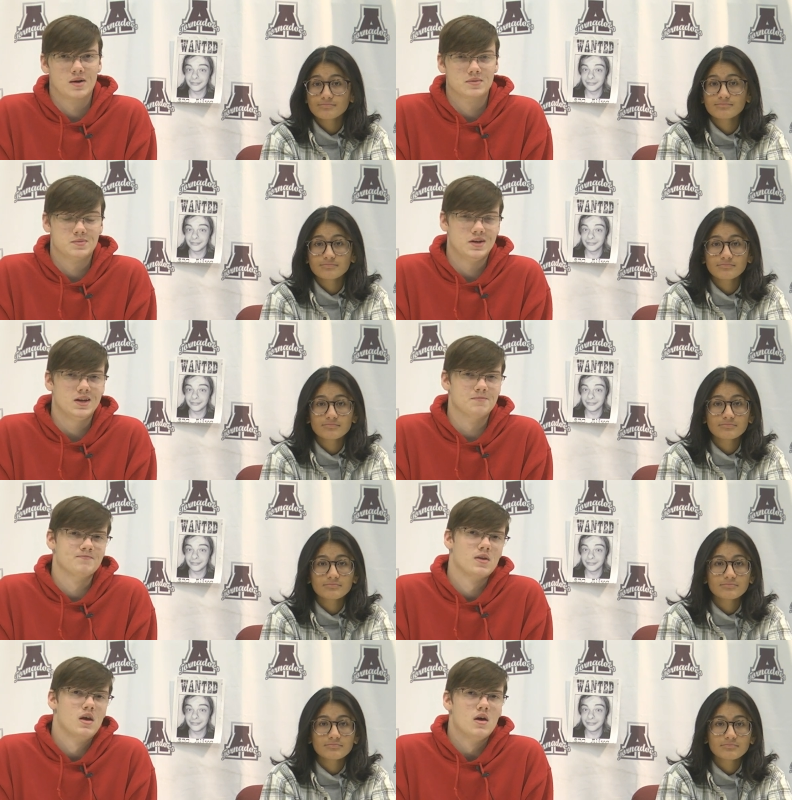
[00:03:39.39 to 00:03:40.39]
Speaker 1: to be in it.
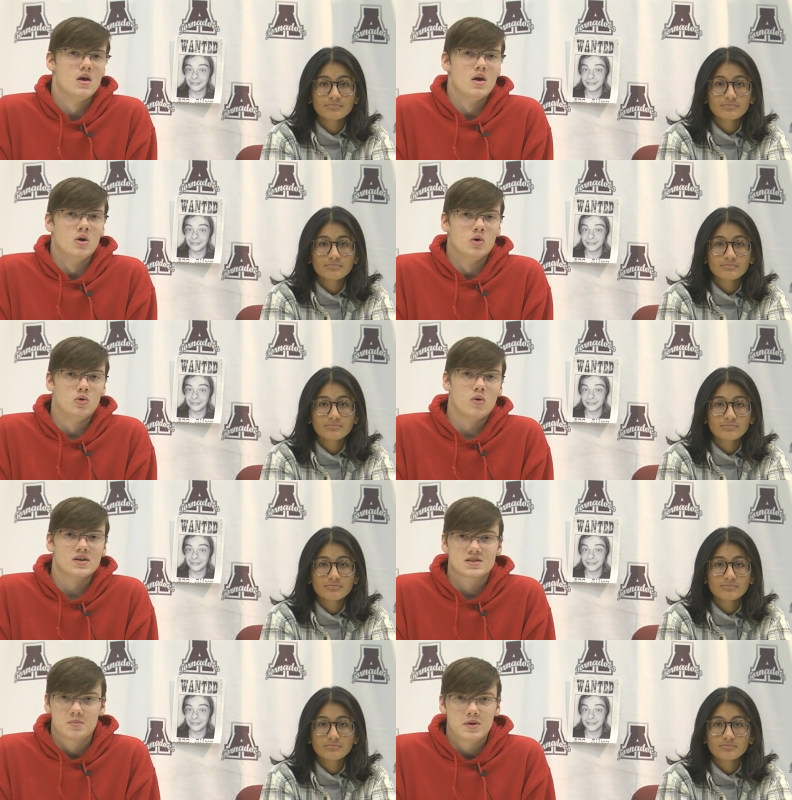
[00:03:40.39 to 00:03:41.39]
Who wants
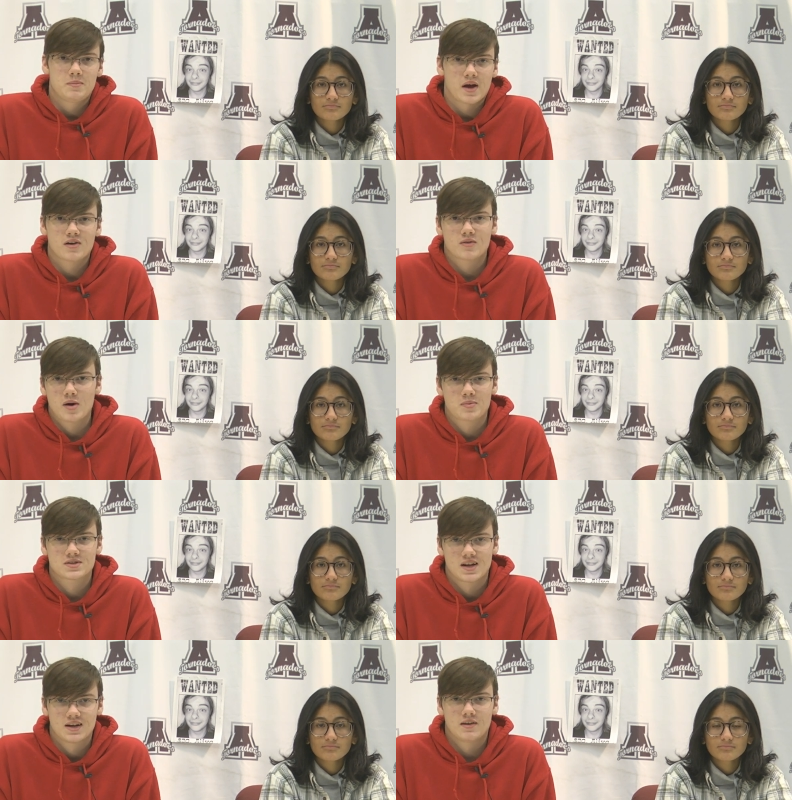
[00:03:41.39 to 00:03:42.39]
to be better
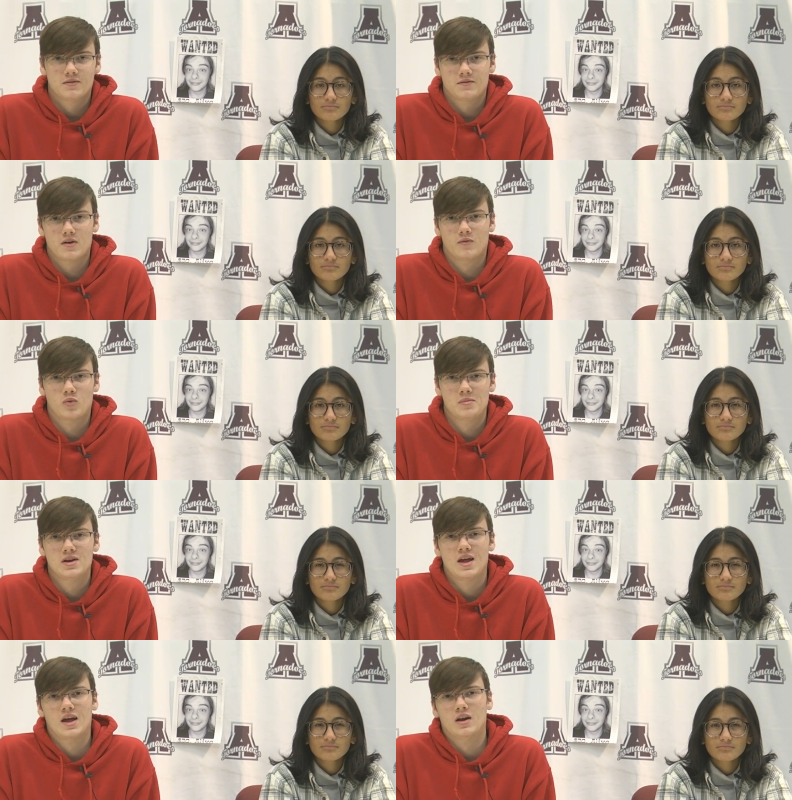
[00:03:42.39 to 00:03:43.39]
representative of women
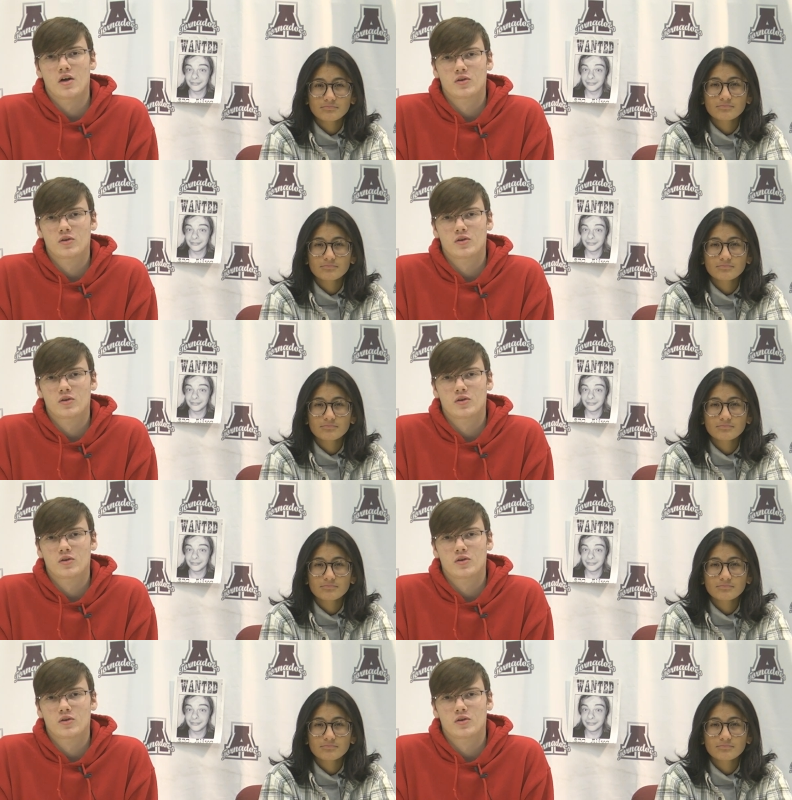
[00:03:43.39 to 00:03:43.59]
and other